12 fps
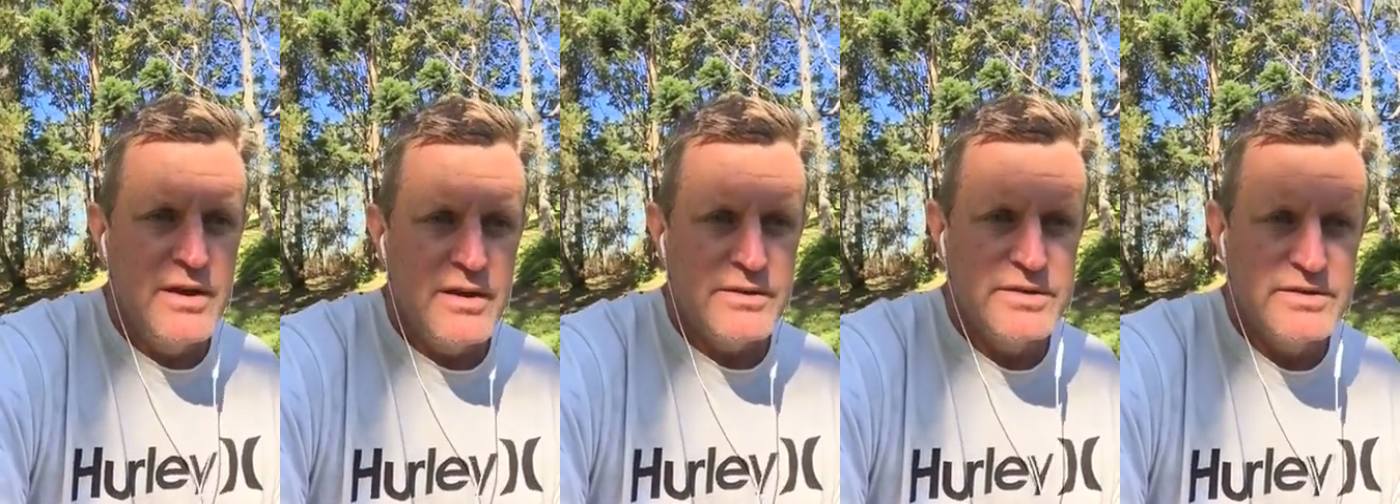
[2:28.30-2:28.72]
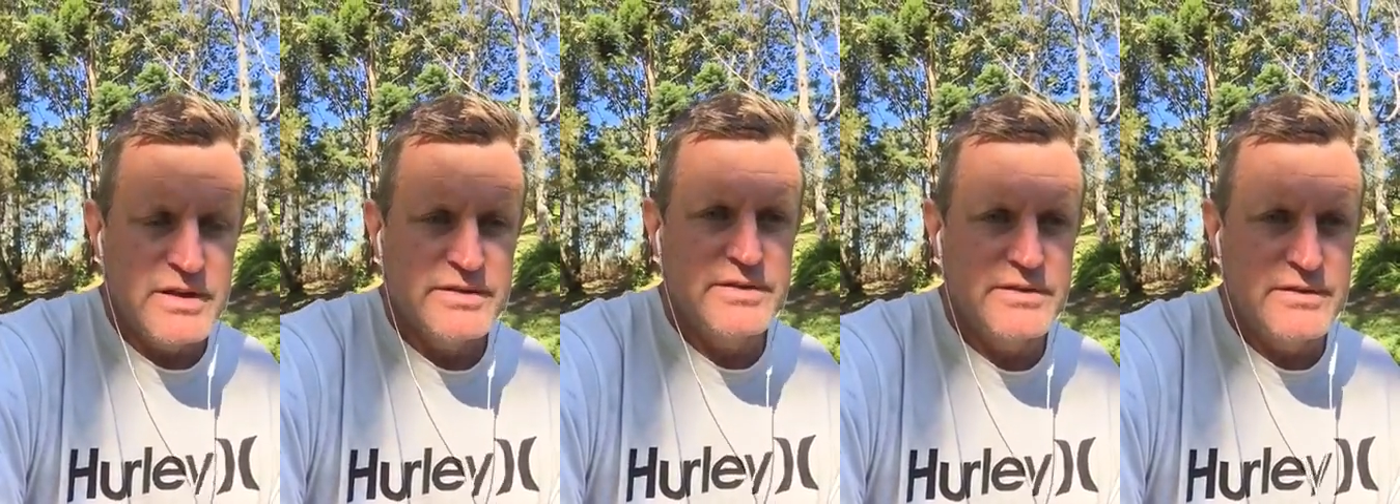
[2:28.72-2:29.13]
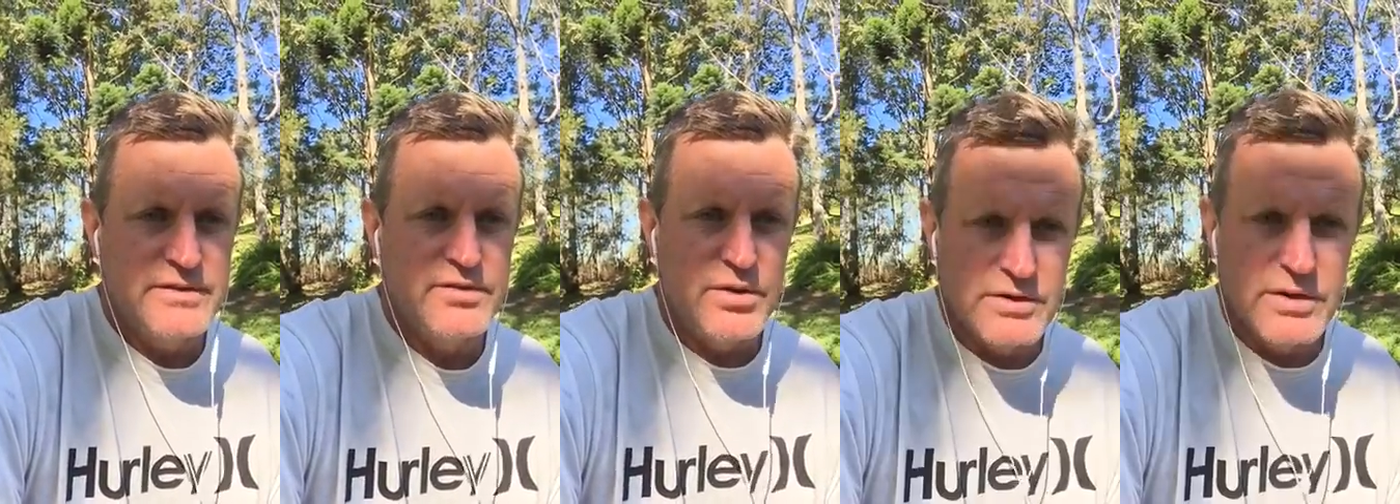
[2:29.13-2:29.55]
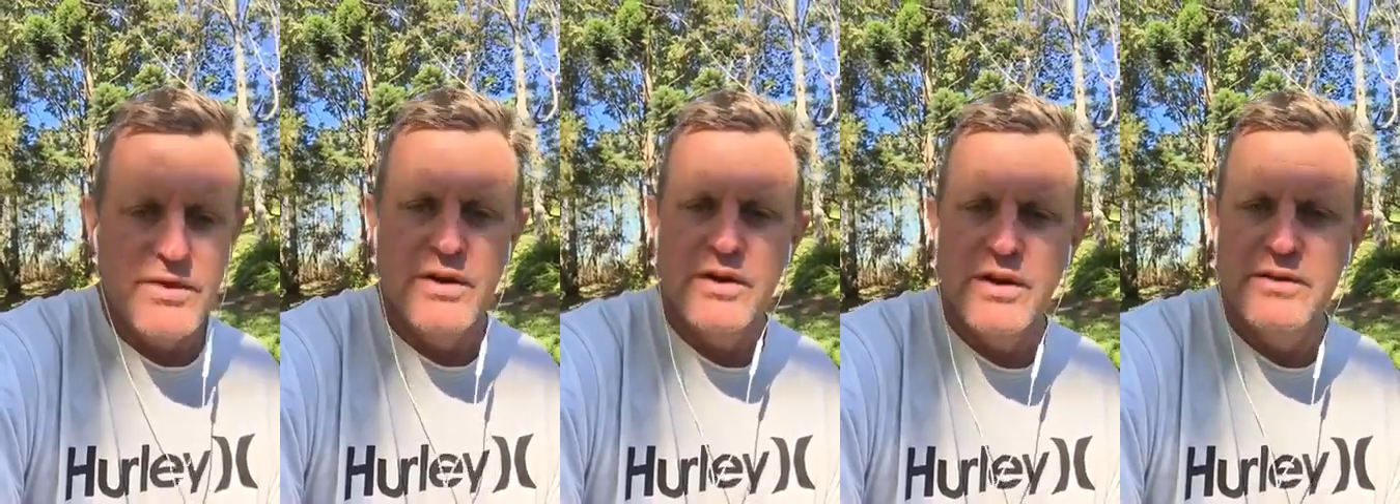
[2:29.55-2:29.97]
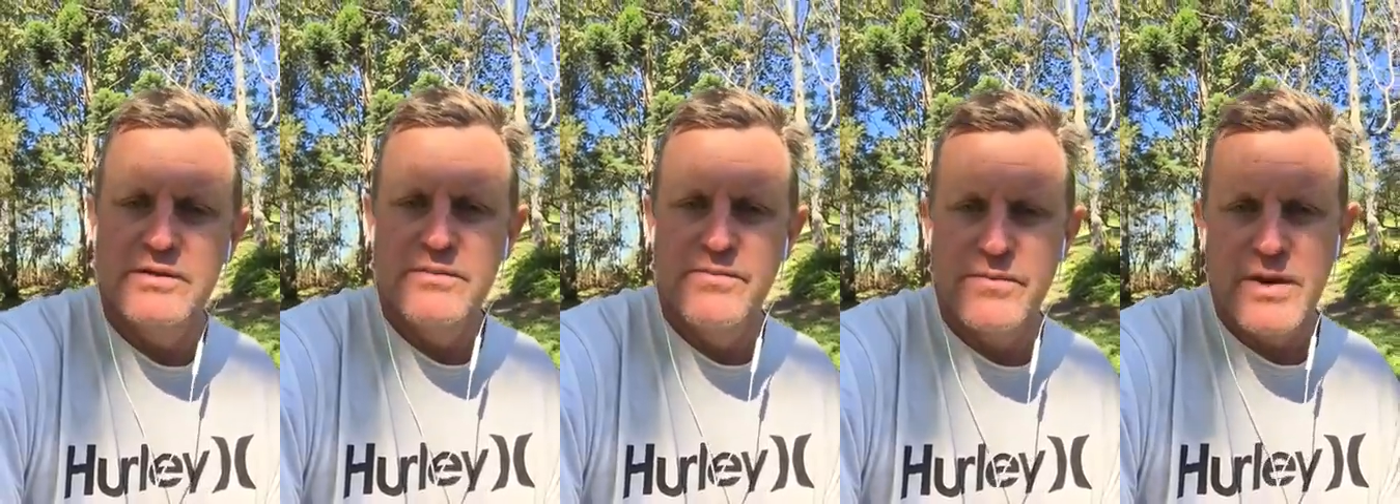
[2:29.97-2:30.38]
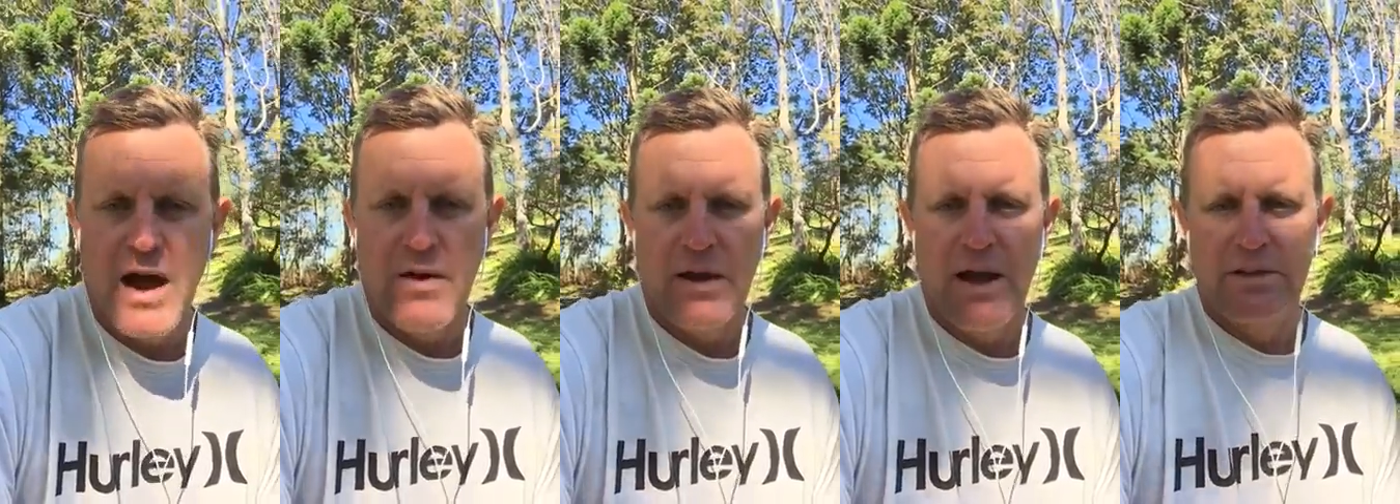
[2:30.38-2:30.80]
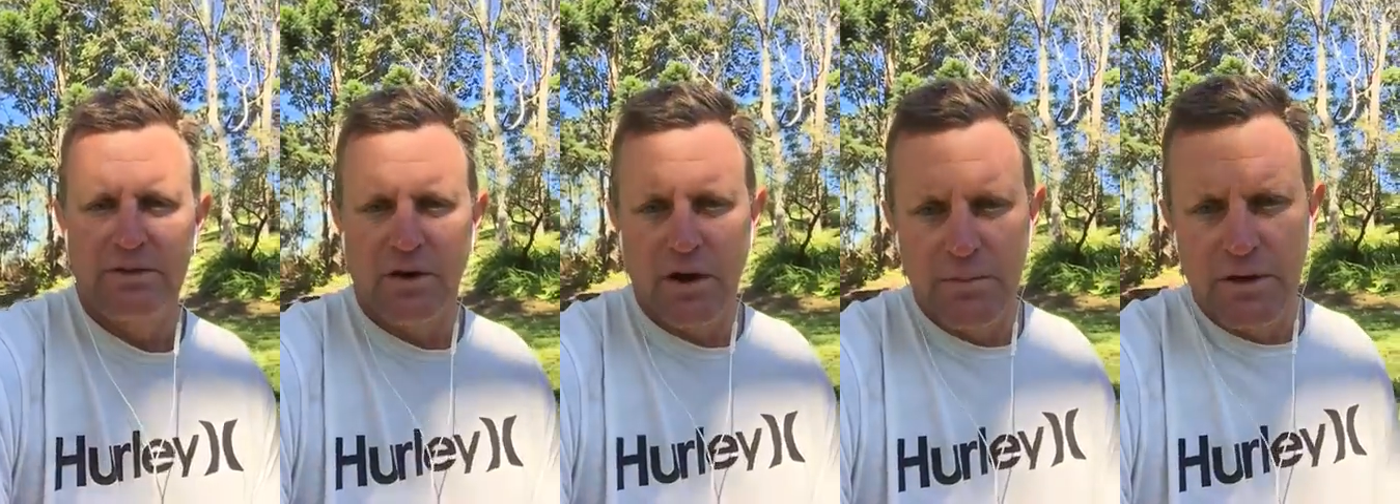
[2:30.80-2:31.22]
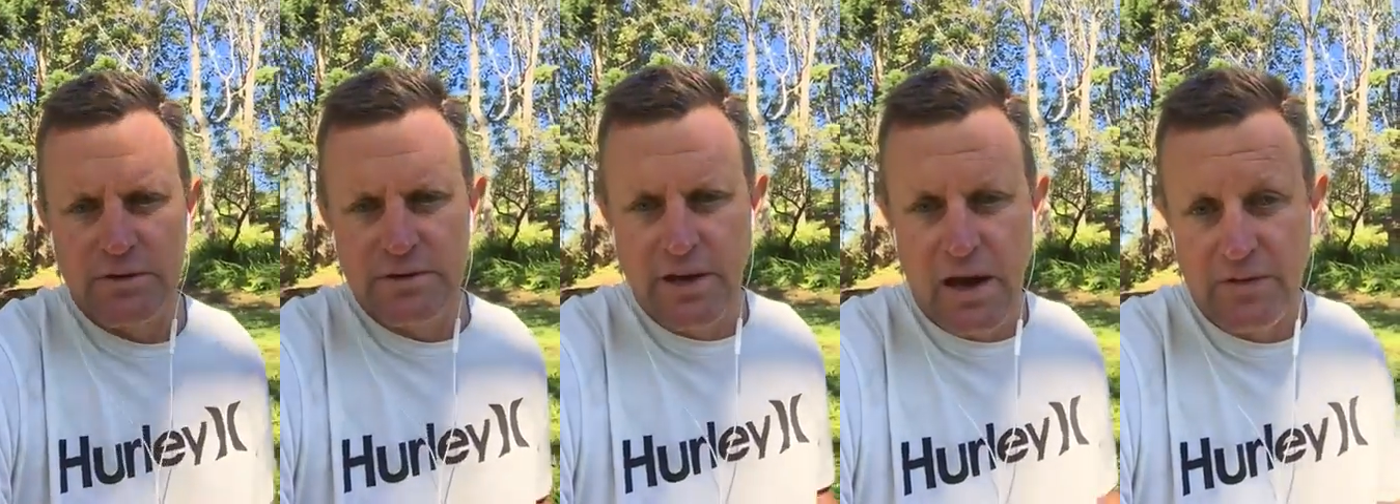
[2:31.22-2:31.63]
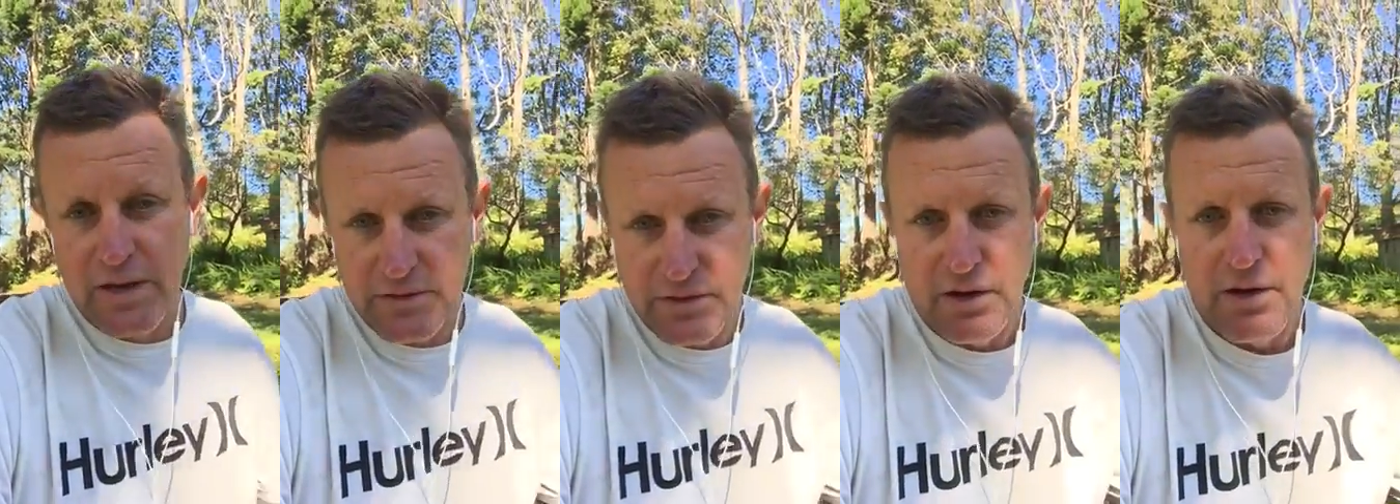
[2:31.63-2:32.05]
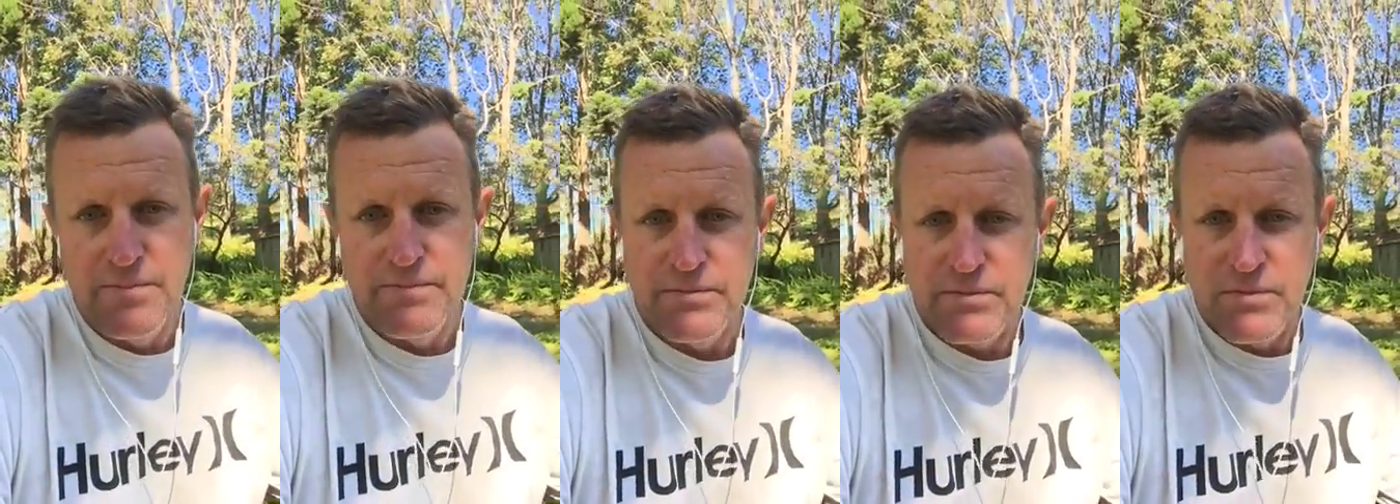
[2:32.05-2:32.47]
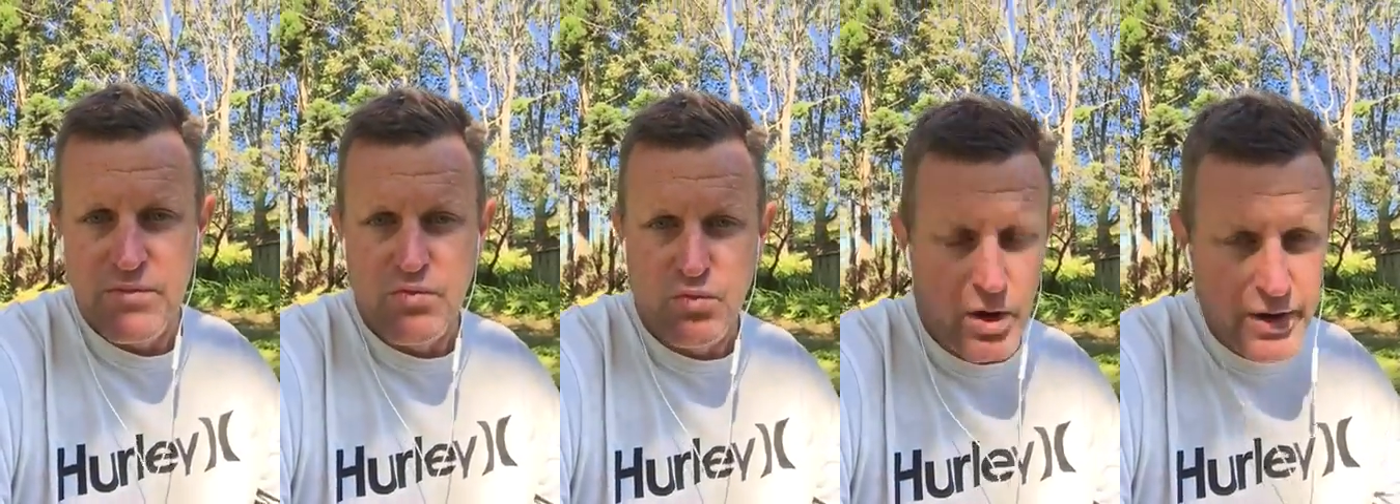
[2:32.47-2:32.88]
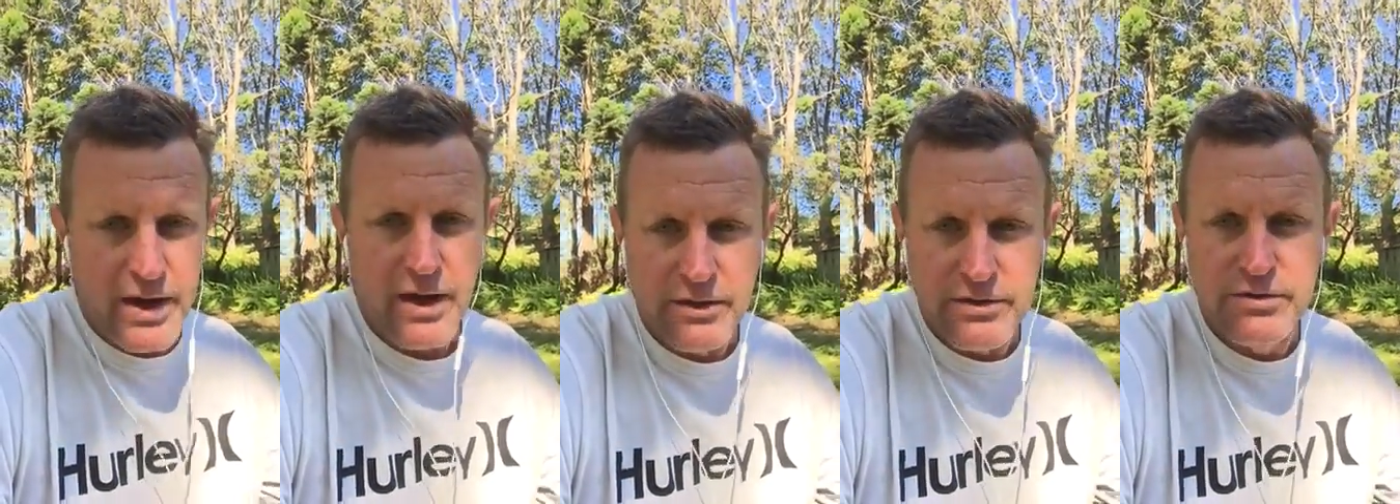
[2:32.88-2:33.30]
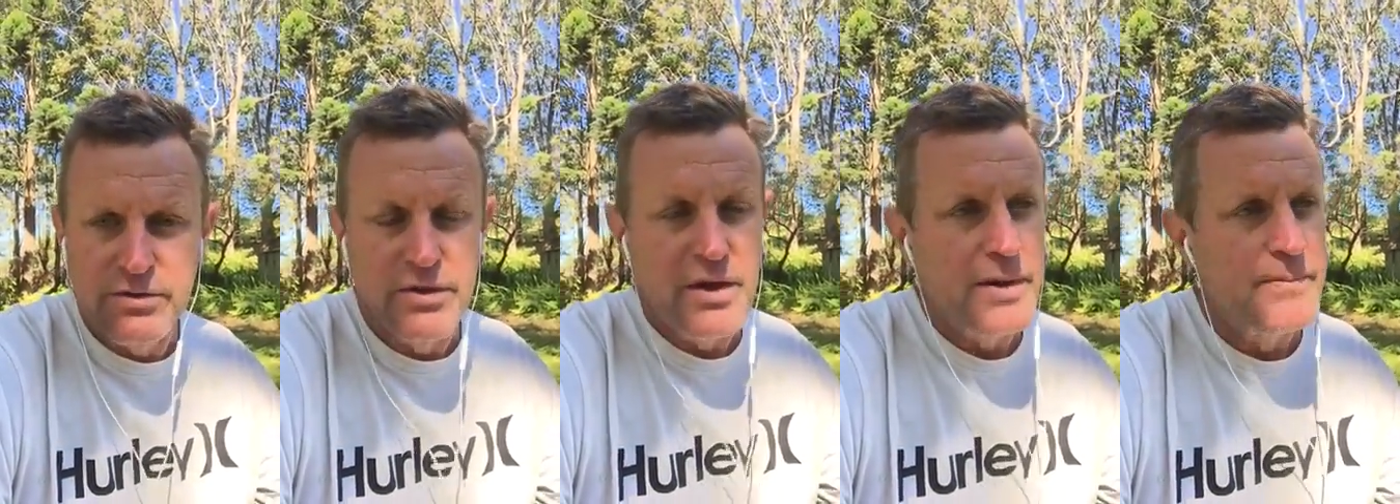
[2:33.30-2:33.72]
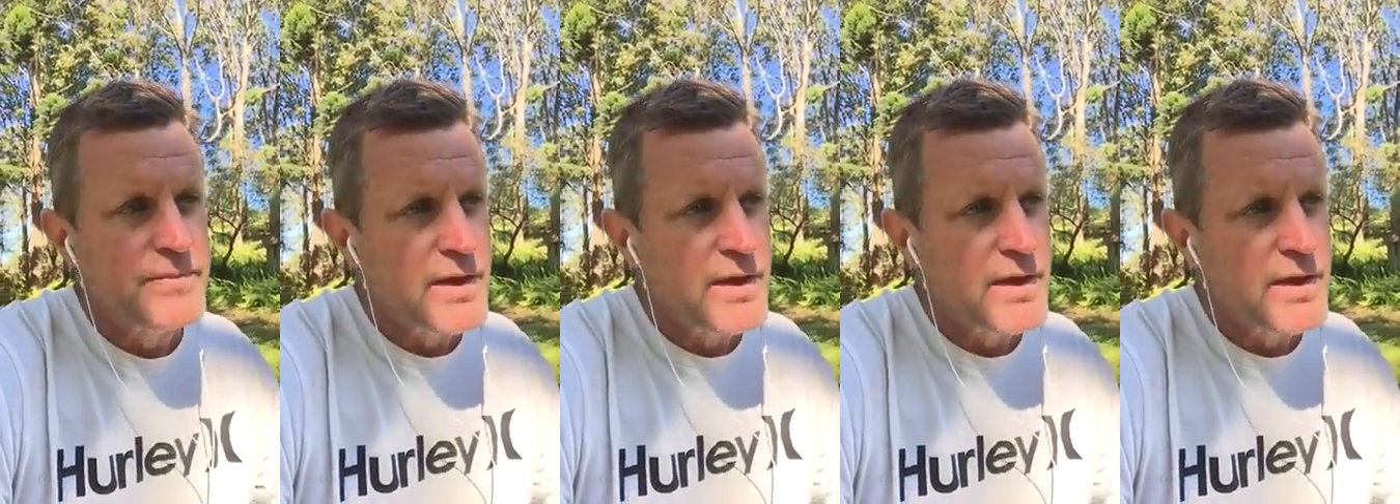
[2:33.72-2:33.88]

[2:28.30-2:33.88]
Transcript: suggested strongly that I need some R&R time and take that time right now to do that.